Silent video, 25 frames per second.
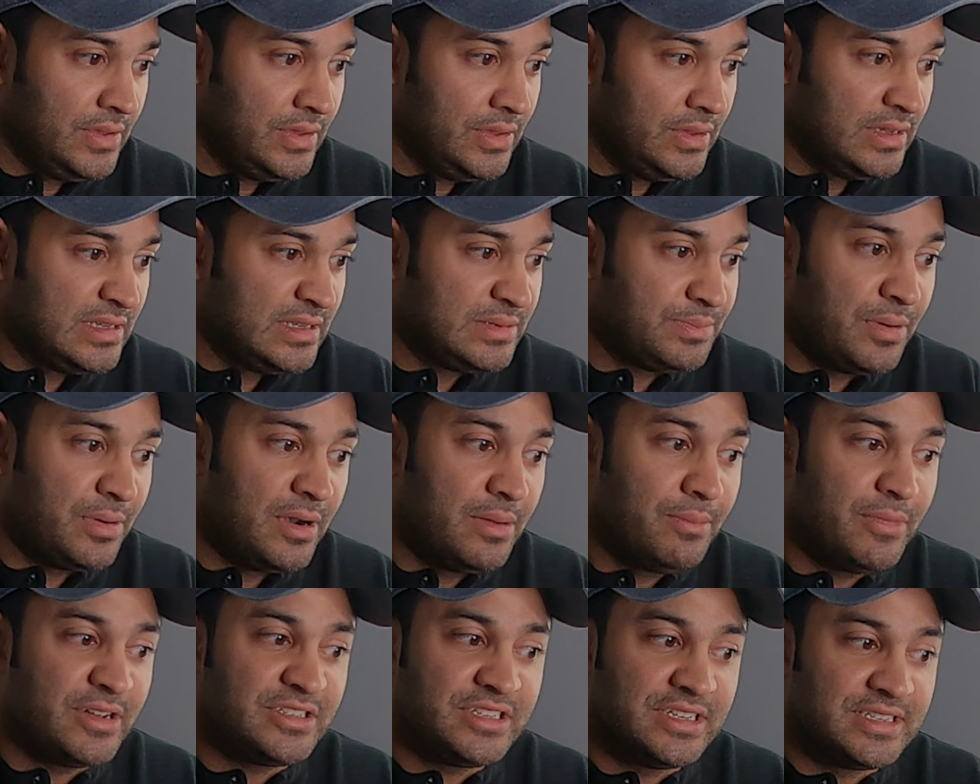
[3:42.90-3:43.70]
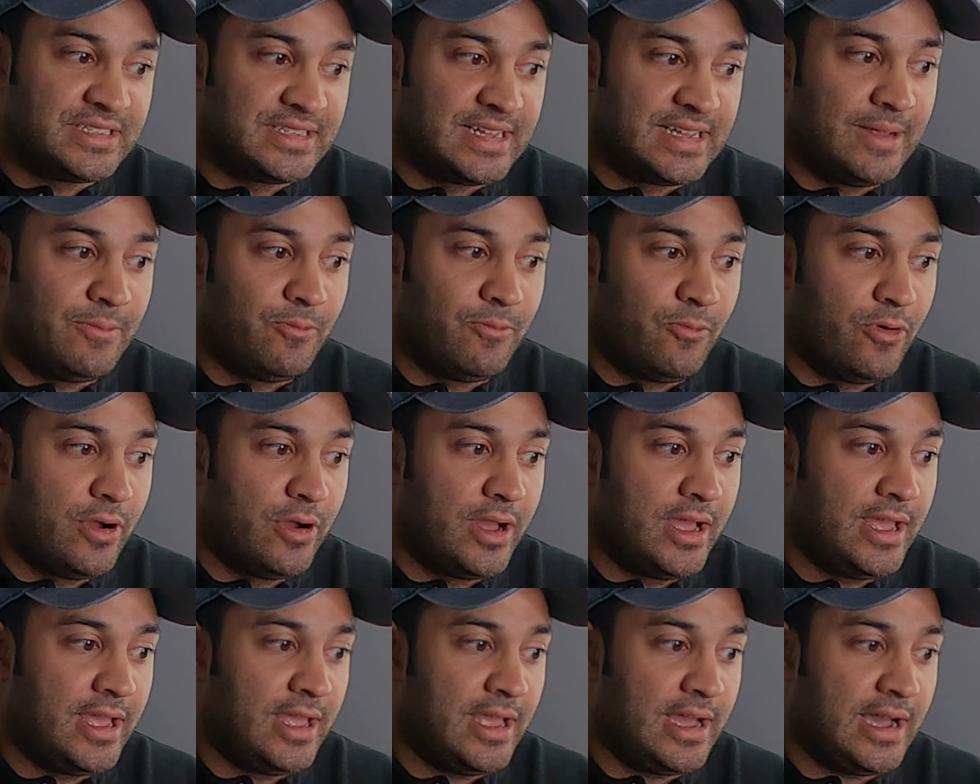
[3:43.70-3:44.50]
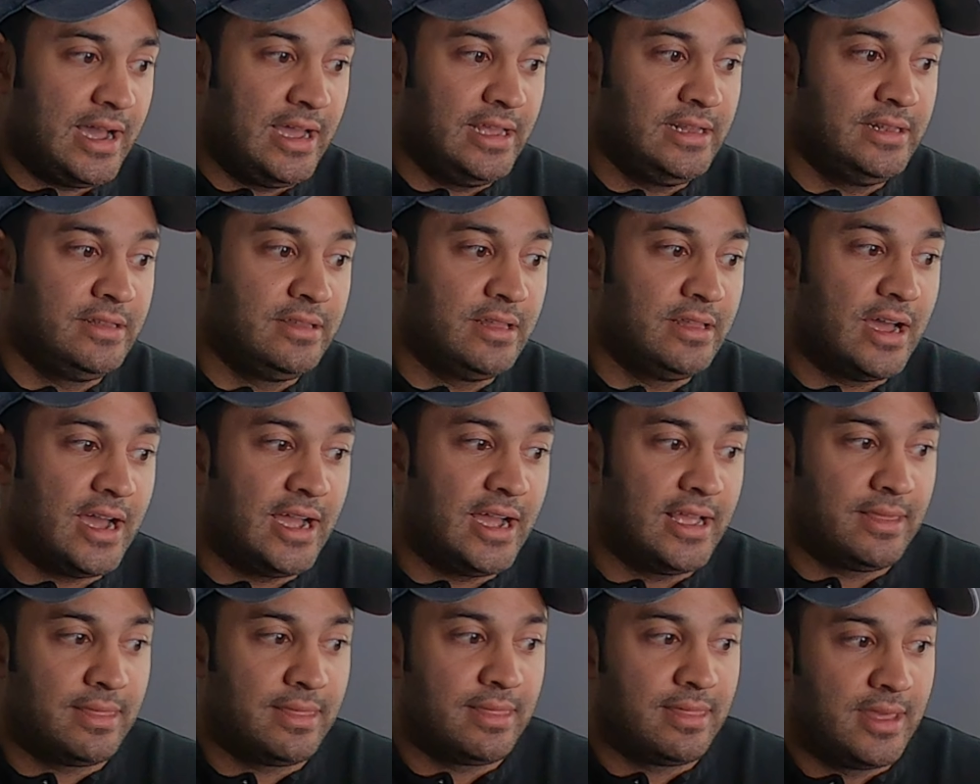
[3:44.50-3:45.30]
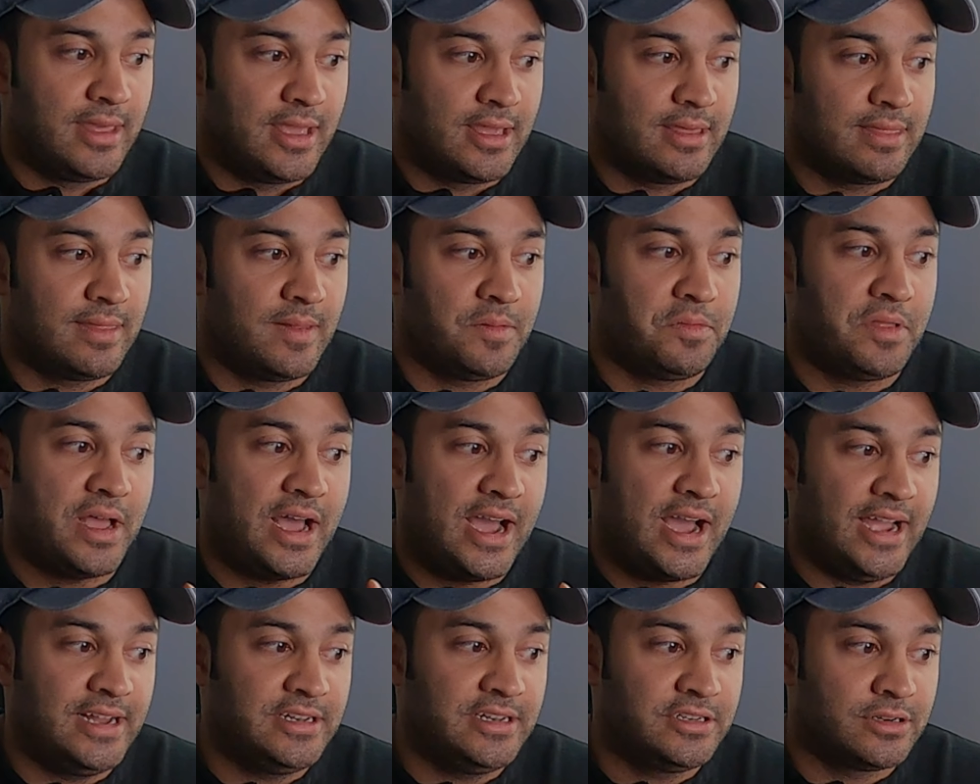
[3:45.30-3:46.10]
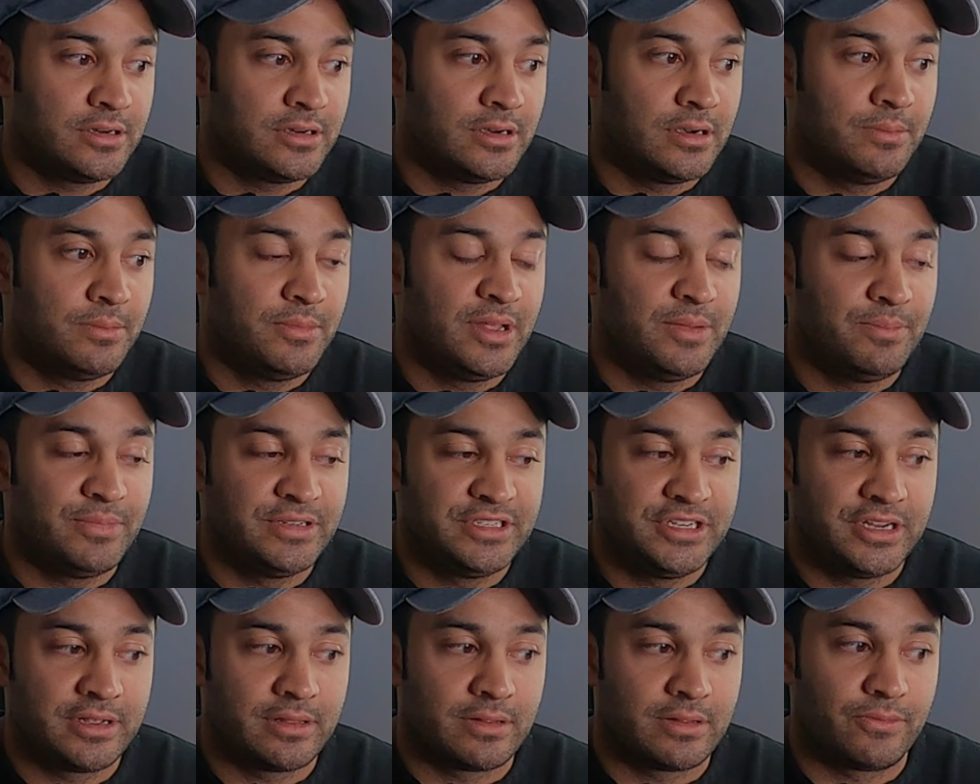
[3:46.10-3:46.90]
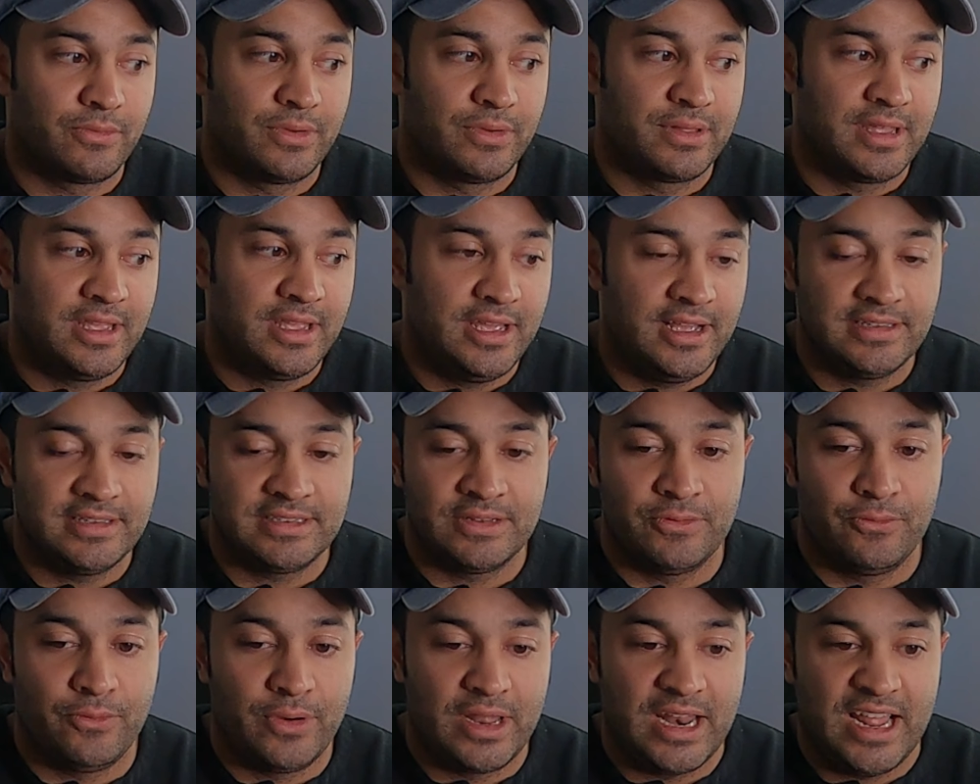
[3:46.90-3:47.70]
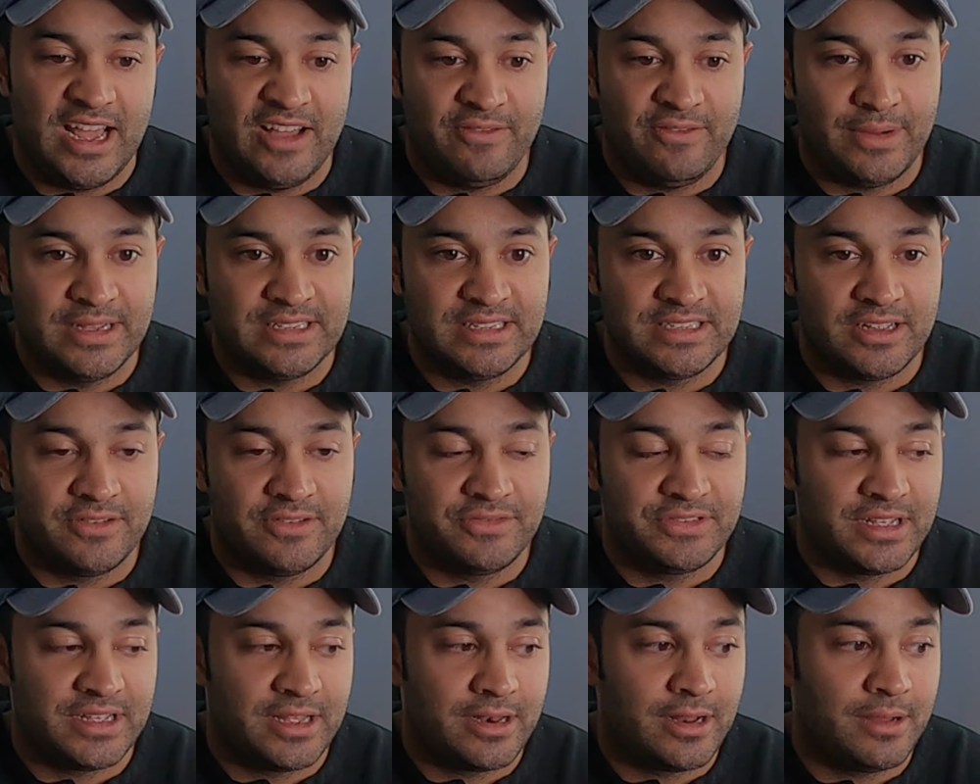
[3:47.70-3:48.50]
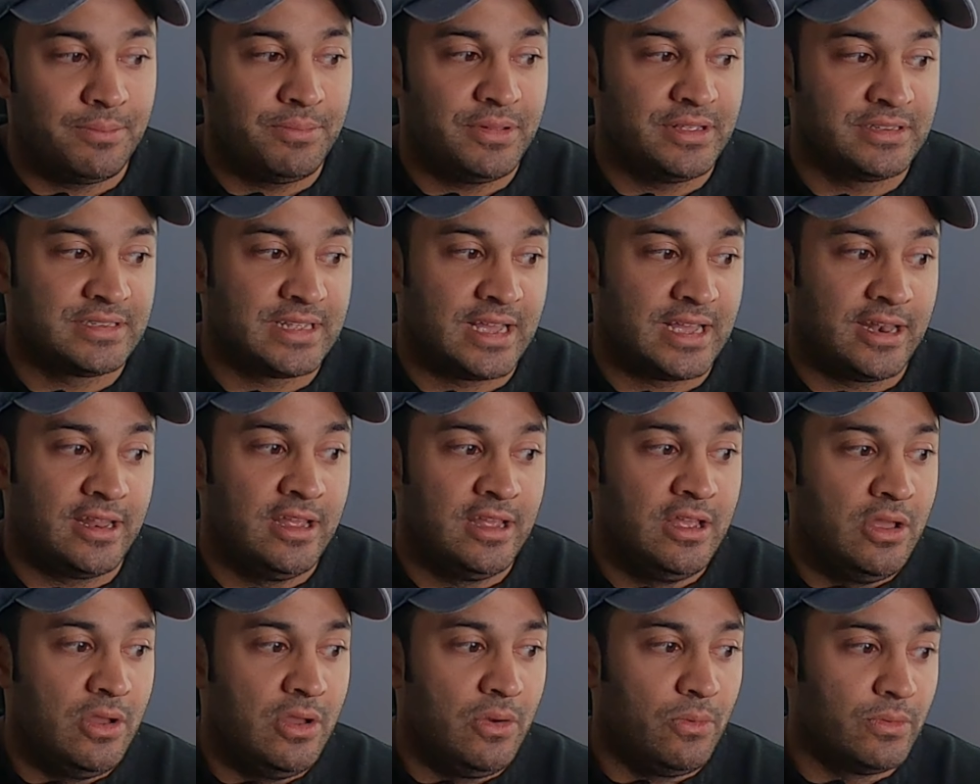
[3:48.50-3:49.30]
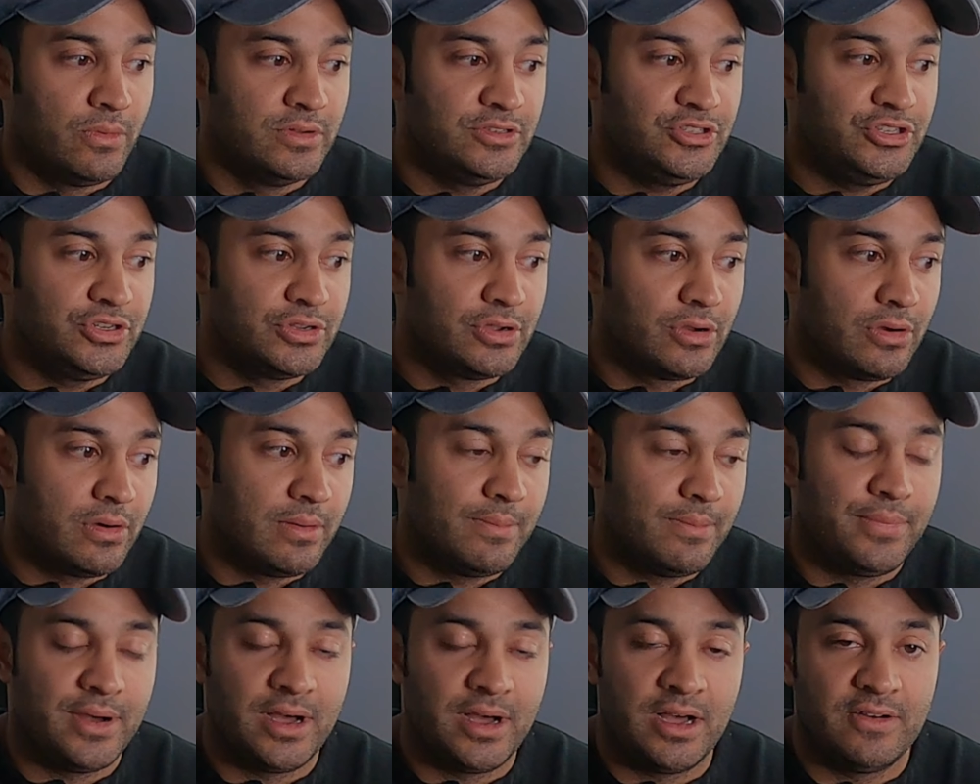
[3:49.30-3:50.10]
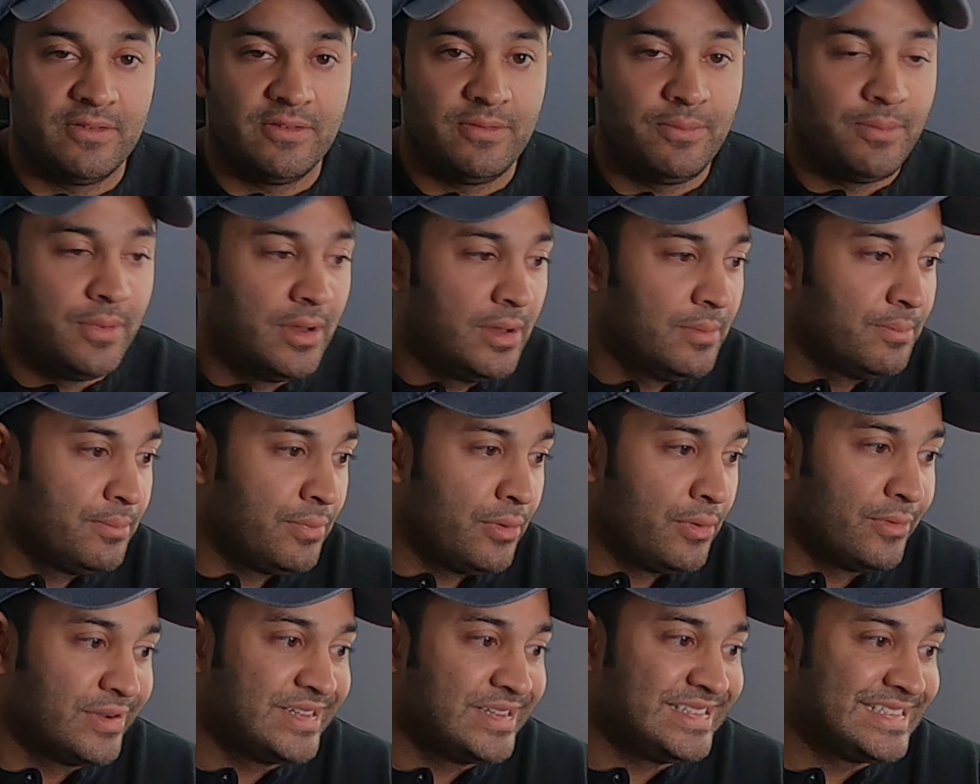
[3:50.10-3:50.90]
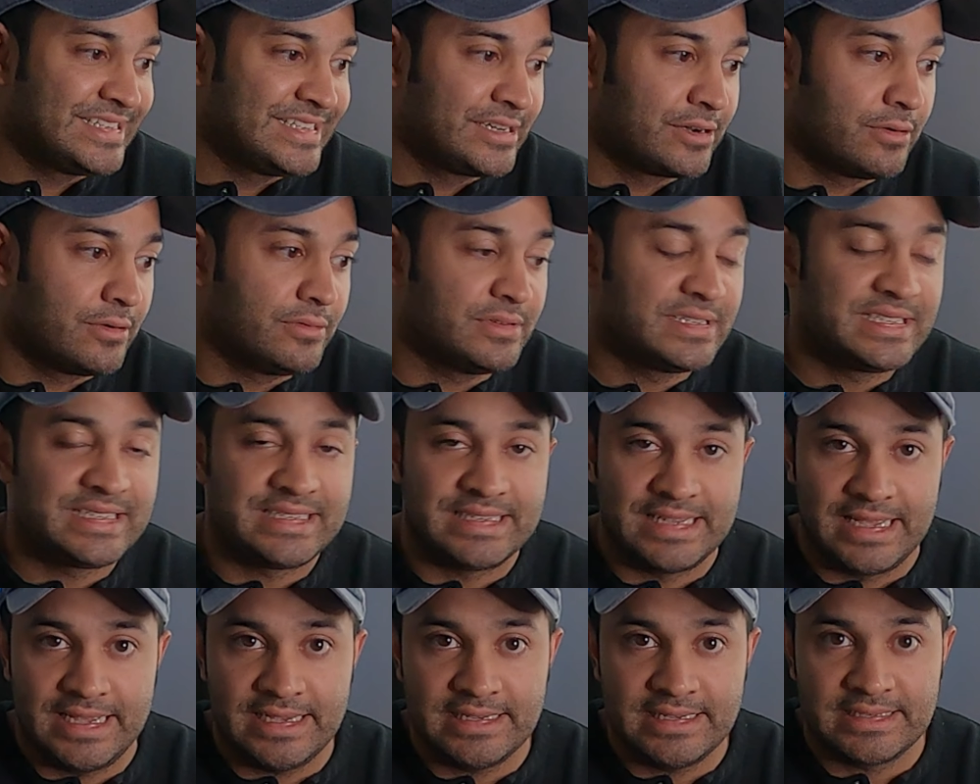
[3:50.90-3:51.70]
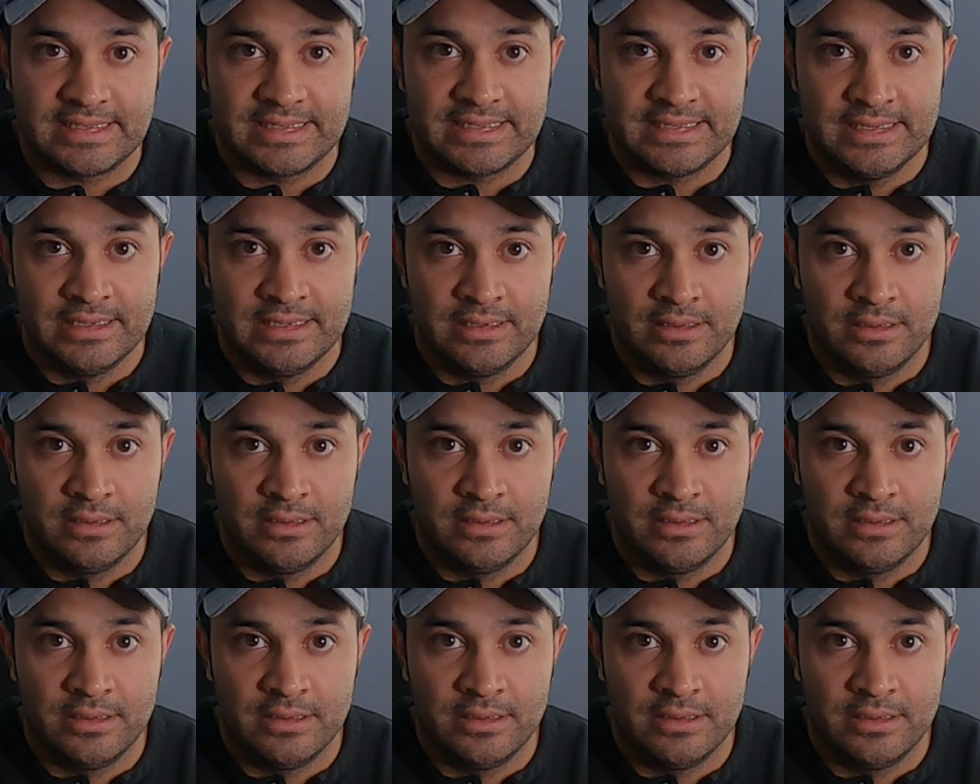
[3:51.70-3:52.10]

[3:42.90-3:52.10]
it's pretty much the same way. I think that I term in particular with KISS and what I have myself set up is that once you go above 0.06,